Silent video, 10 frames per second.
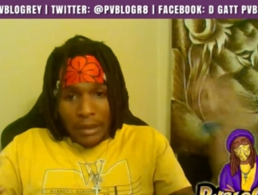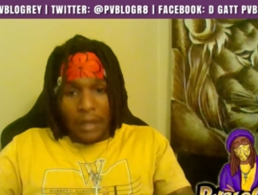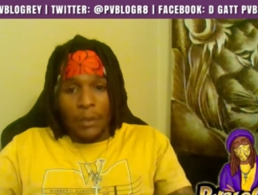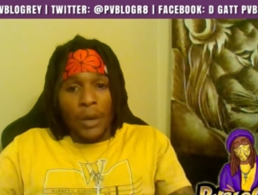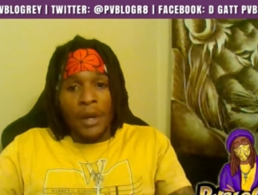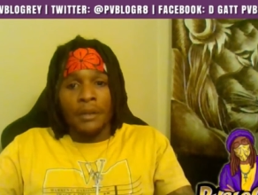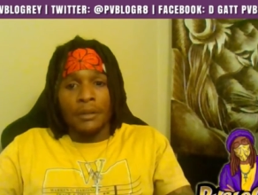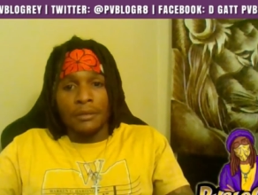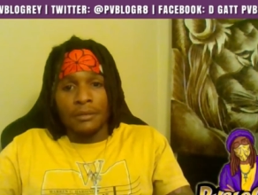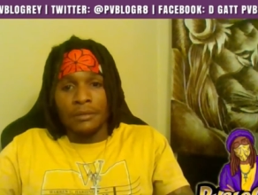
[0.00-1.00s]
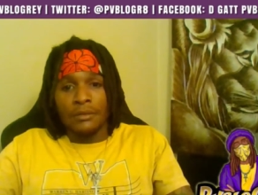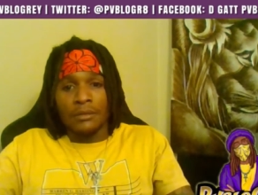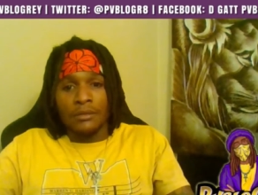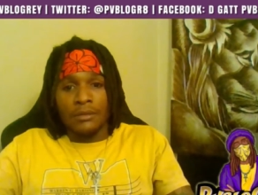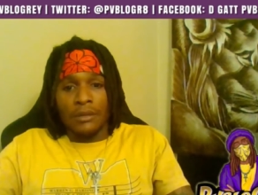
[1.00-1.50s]
and won.
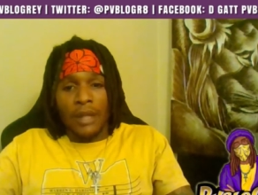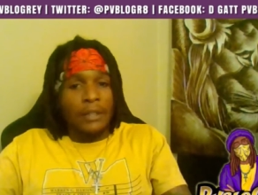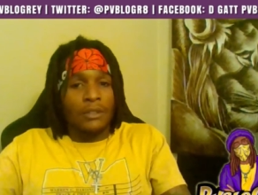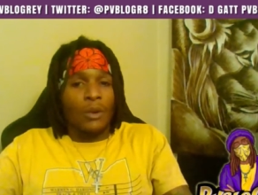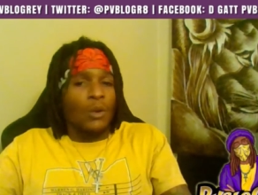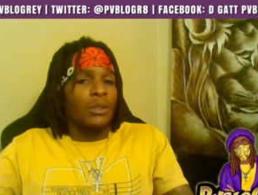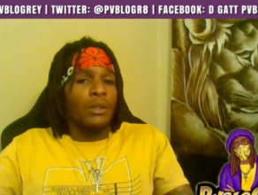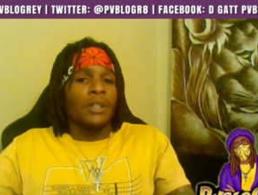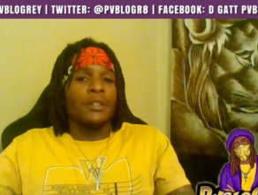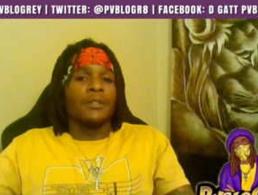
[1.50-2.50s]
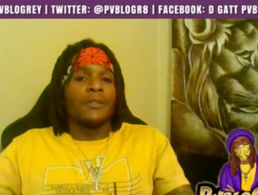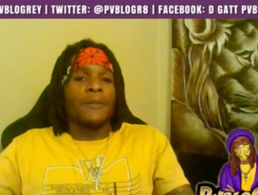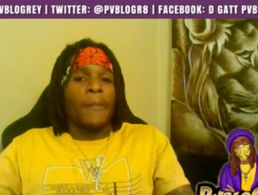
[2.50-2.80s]
That's all it is.